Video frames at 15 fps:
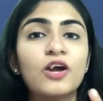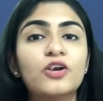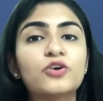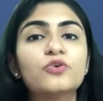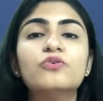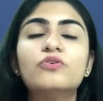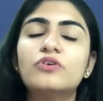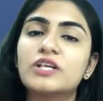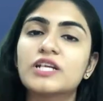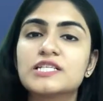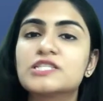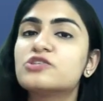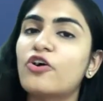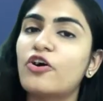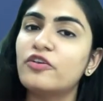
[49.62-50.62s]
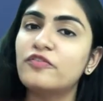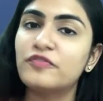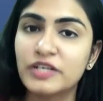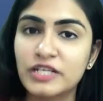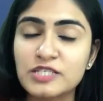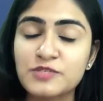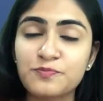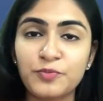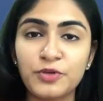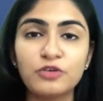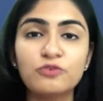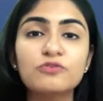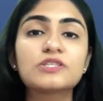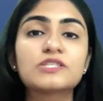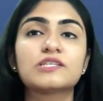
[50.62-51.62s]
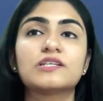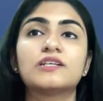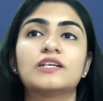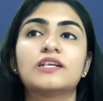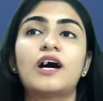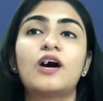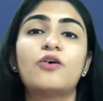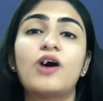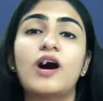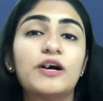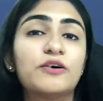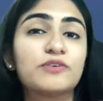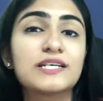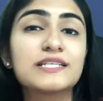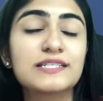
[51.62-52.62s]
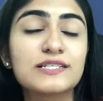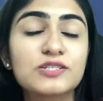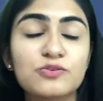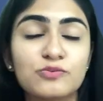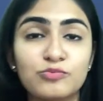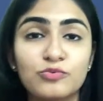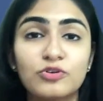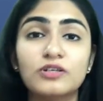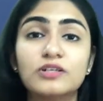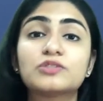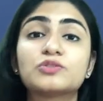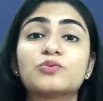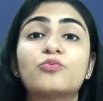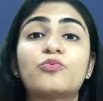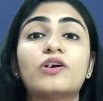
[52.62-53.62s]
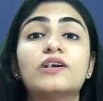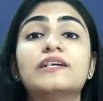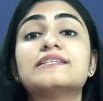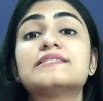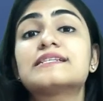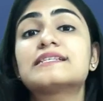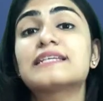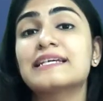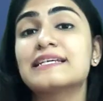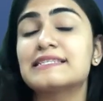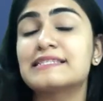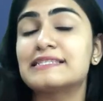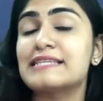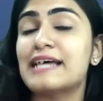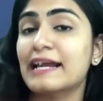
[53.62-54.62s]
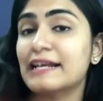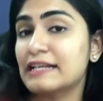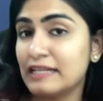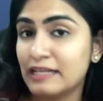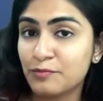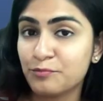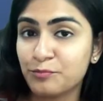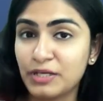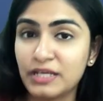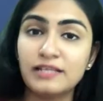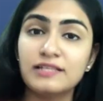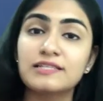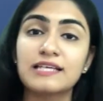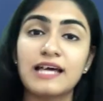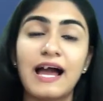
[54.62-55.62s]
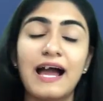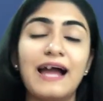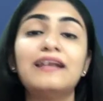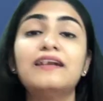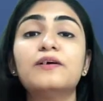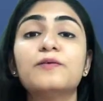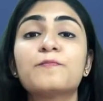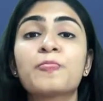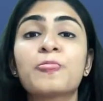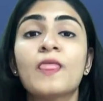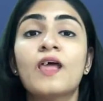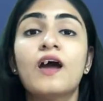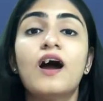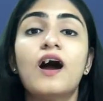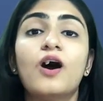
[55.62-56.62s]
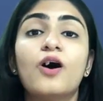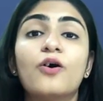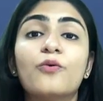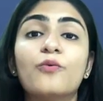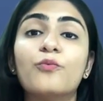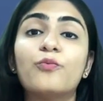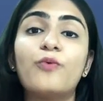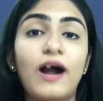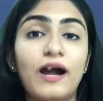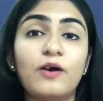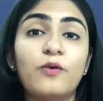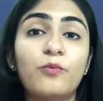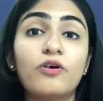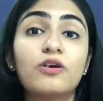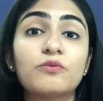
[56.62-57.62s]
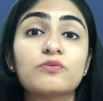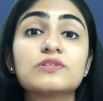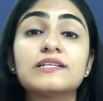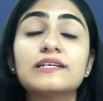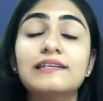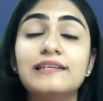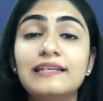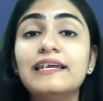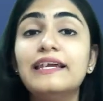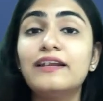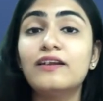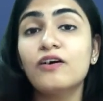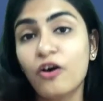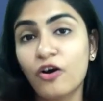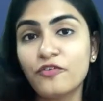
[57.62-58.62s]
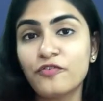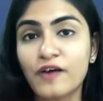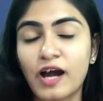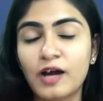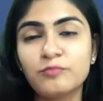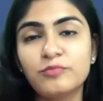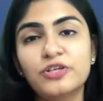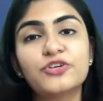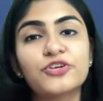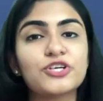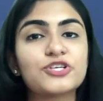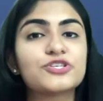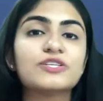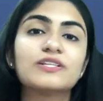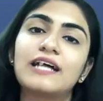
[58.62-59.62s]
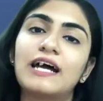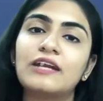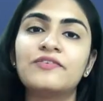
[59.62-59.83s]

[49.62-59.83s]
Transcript: to resolve disputes. Now, how does it work? What does it exactly means? And what was the need of arbitration, that